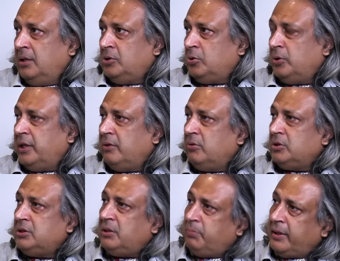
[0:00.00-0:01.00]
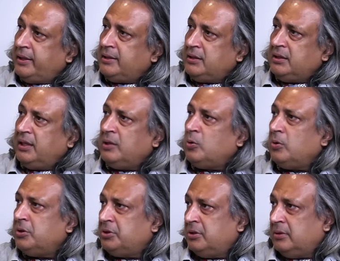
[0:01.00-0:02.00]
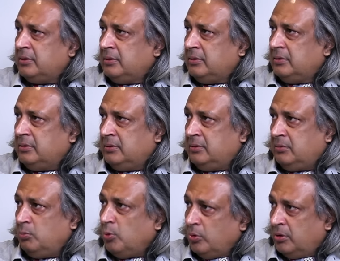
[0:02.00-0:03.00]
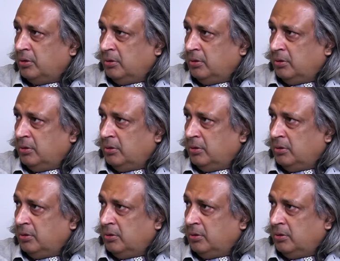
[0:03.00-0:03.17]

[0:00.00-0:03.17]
So there was dependency and coercion, both.